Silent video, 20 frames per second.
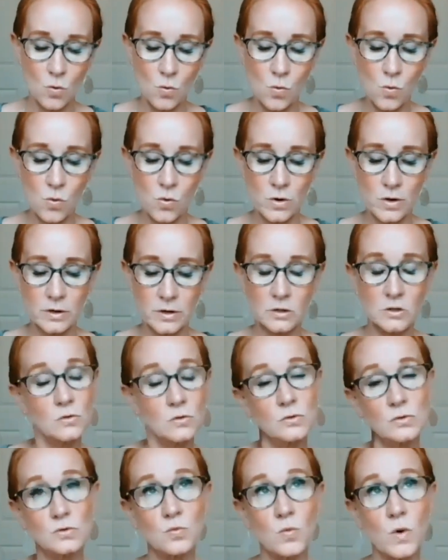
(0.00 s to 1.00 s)
Or
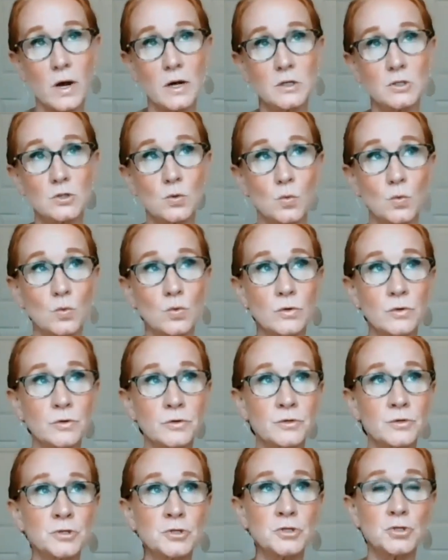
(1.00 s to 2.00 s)
use wild
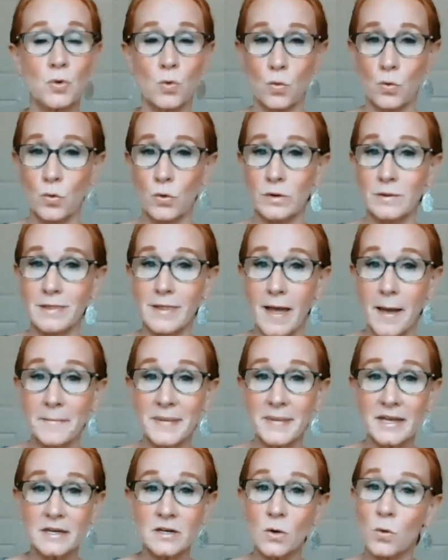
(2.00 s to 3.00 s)
orange or
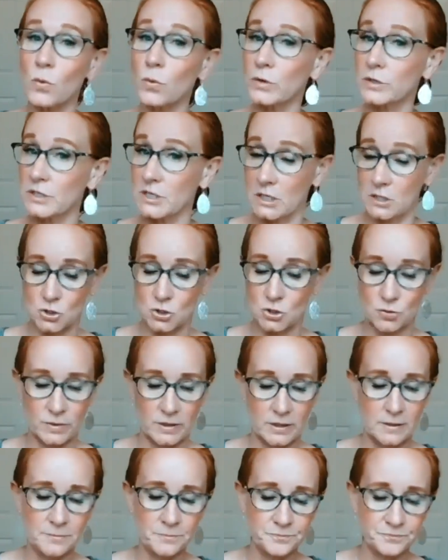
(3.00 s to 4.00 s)
lemon or
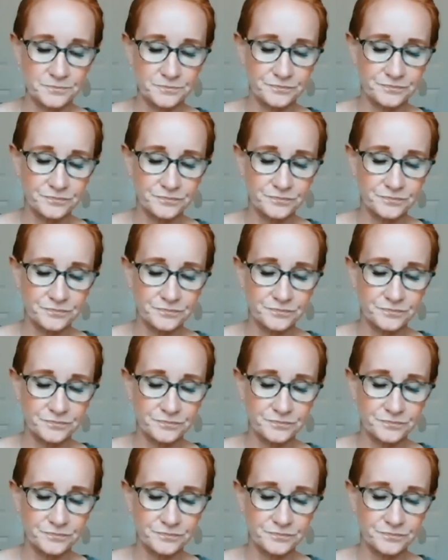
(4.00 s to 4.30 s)
tangerine.